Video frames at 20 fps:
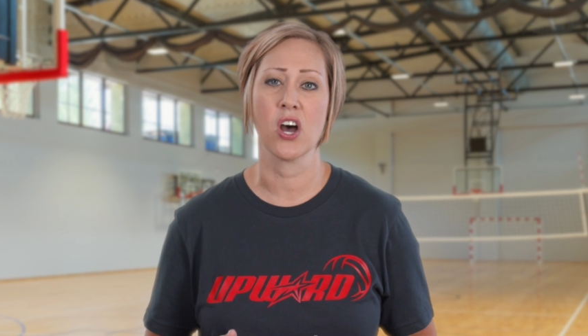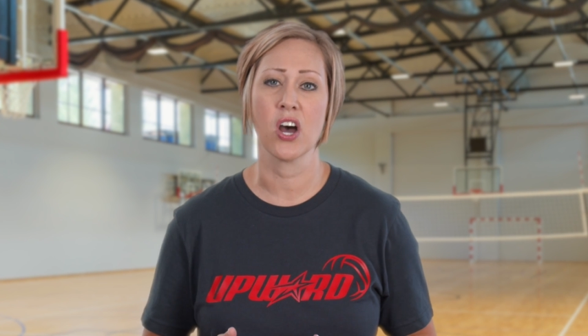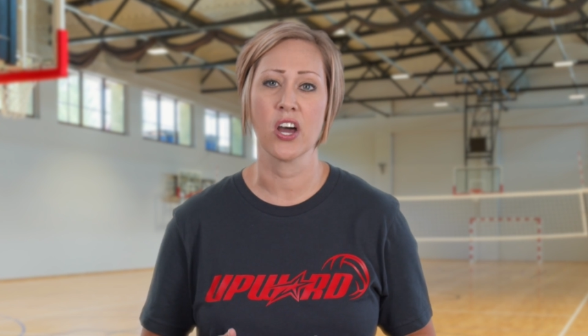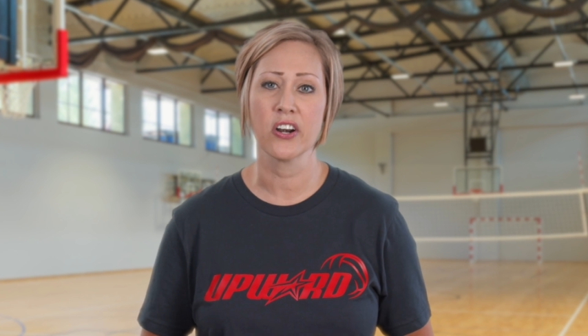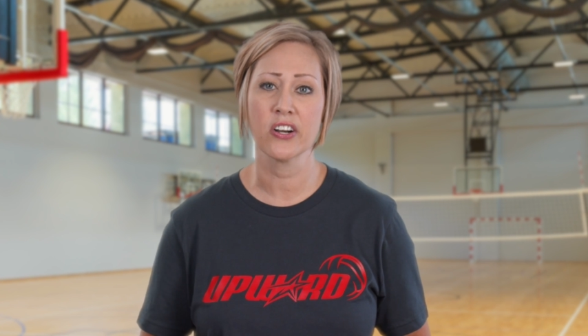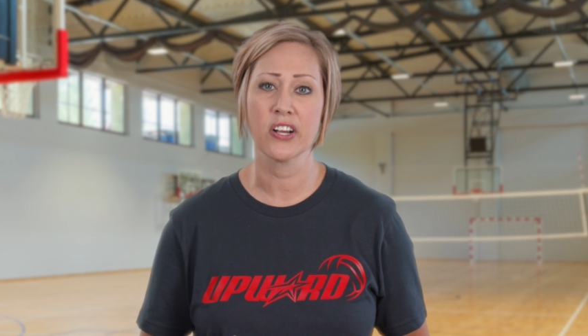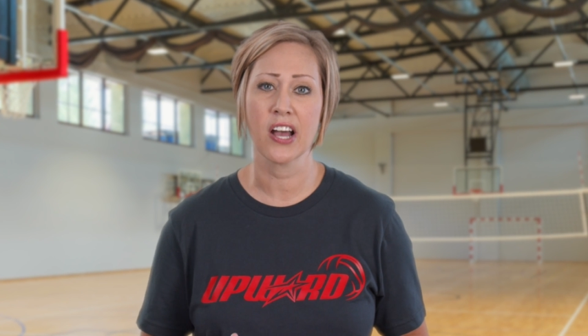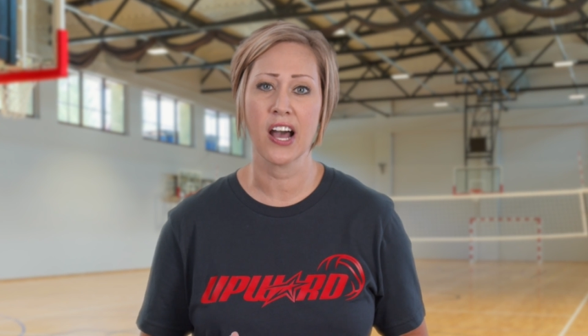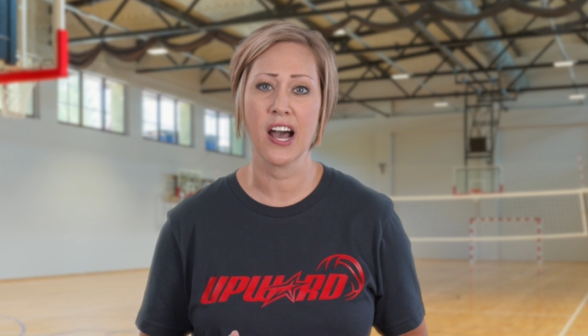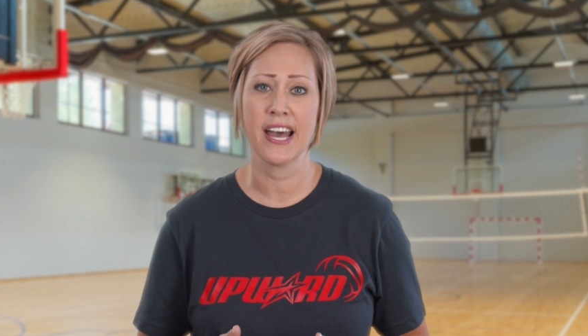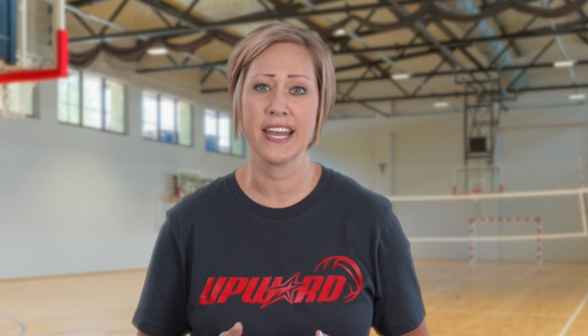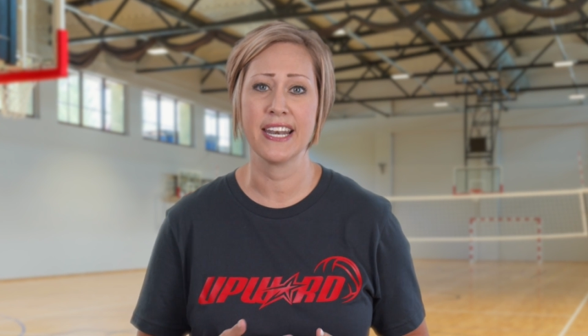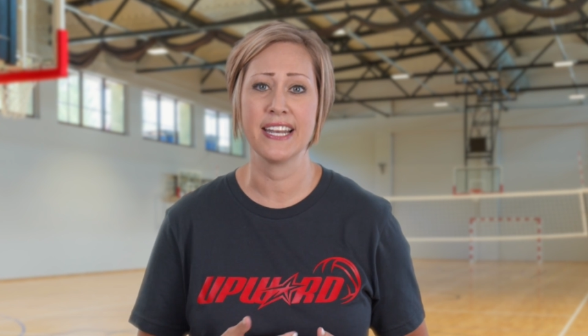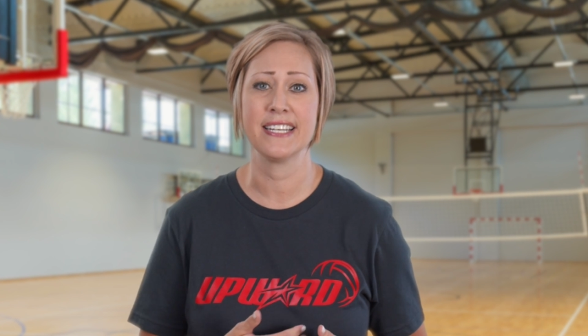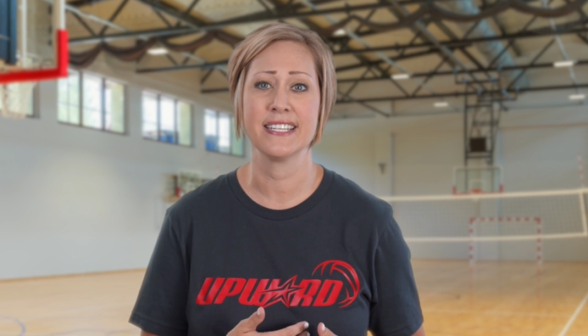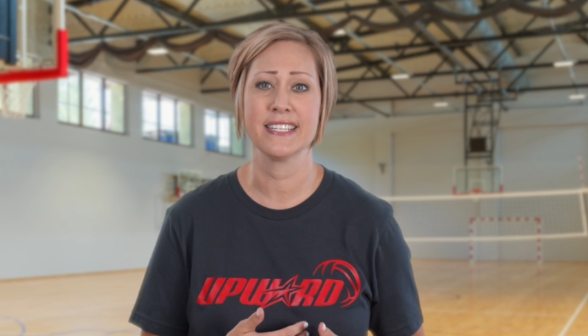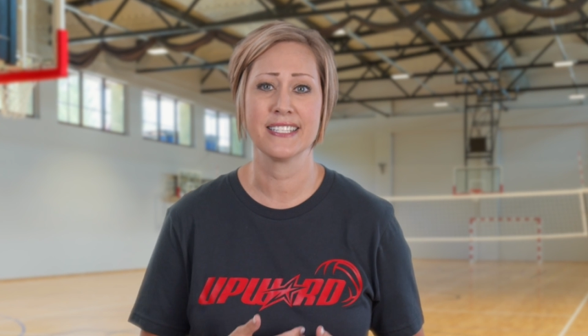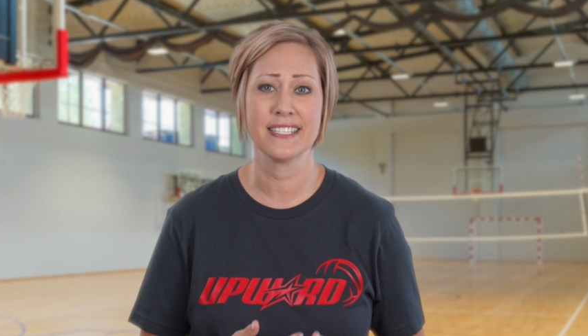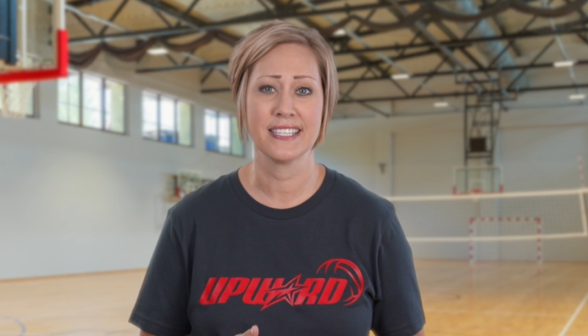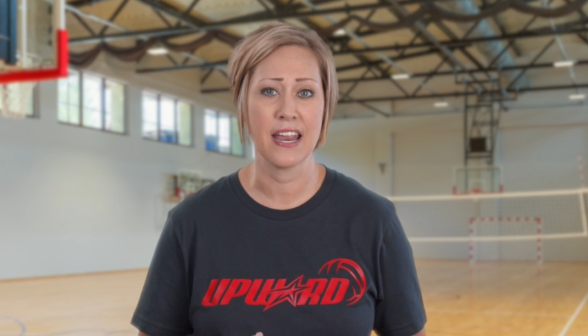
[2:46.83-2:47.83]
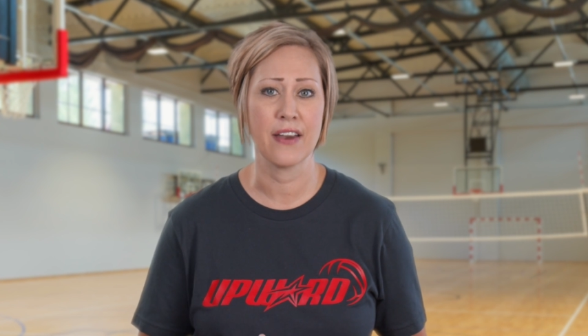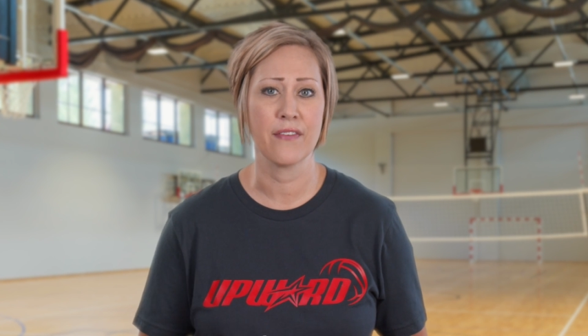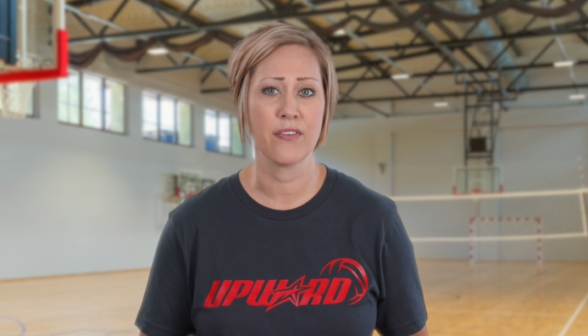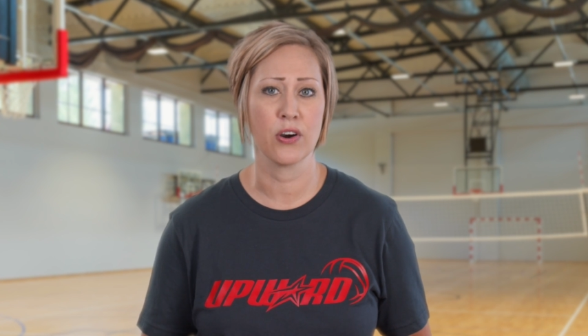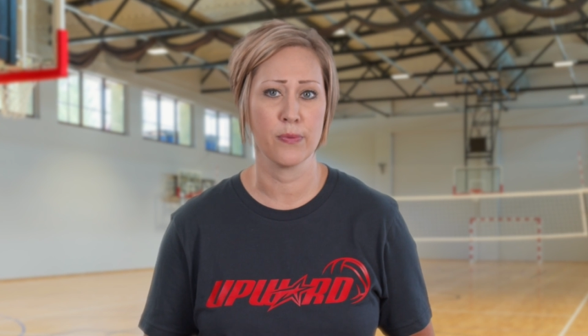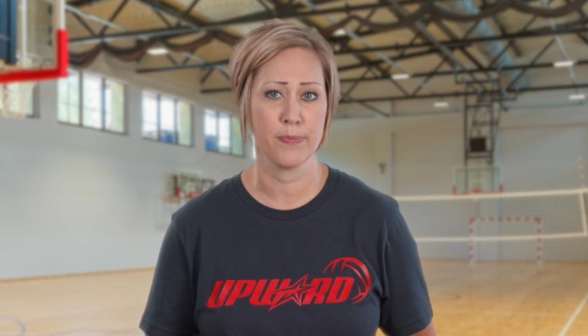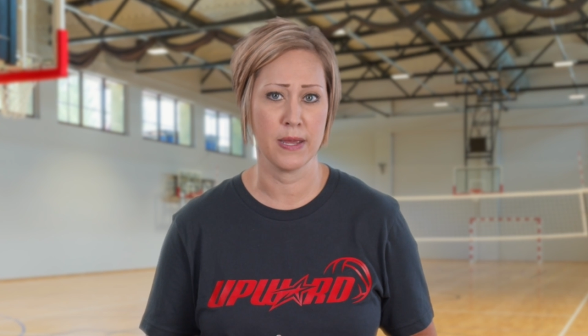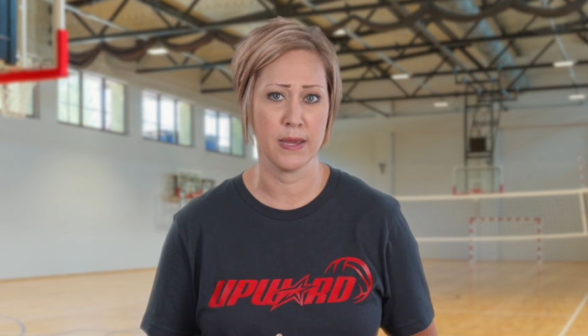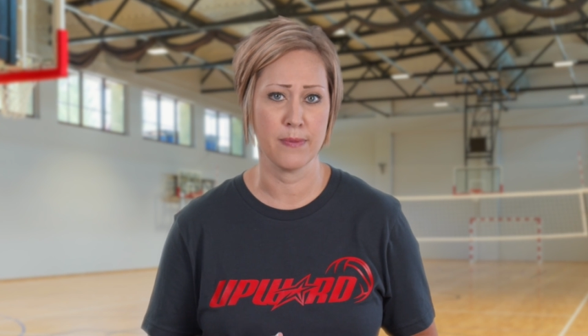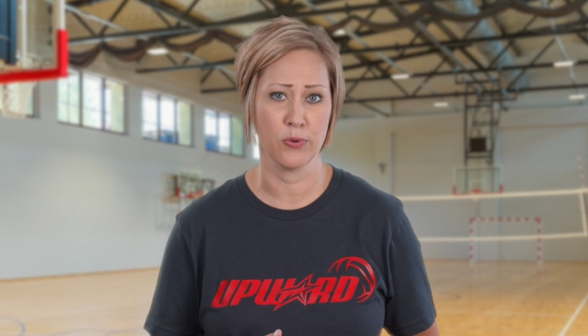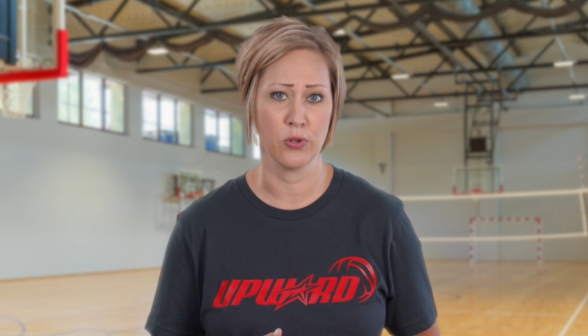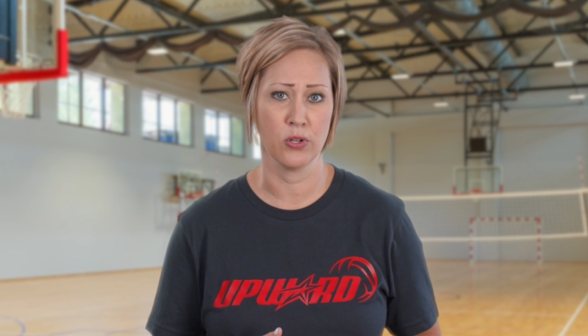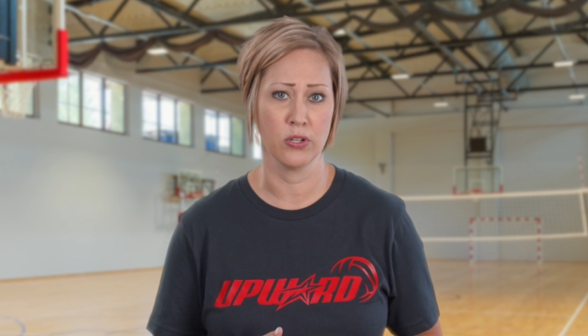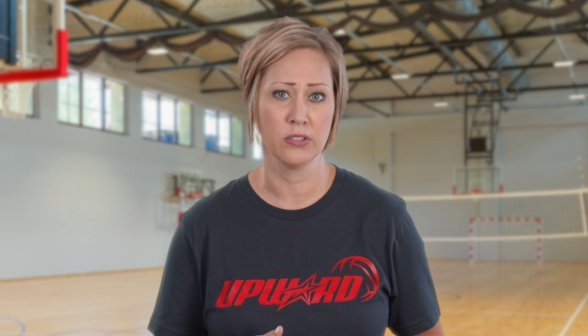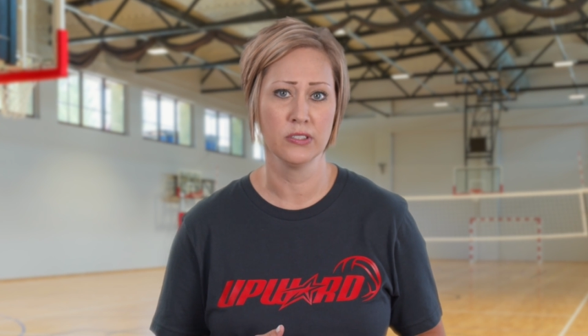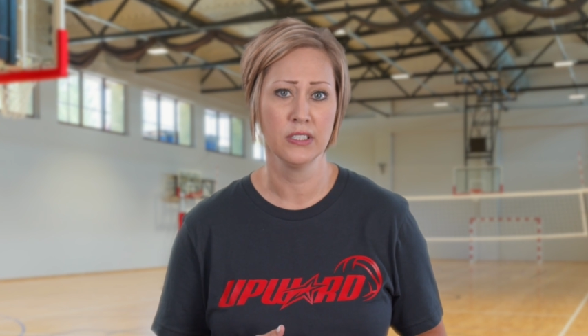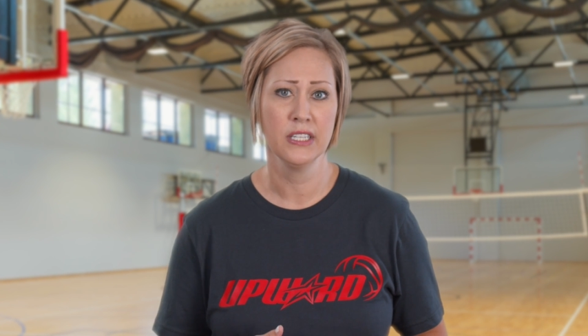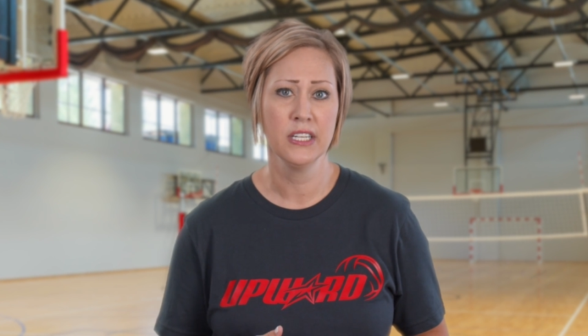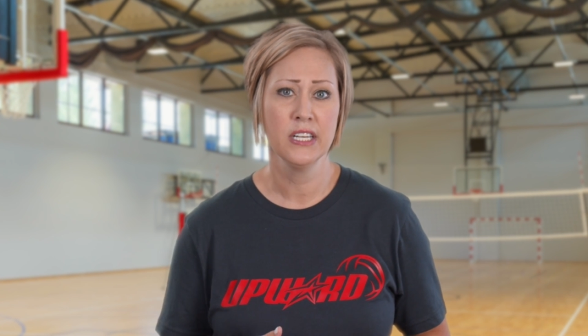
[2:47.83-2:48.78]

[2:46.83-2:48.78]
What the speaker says: honor God and to save her people.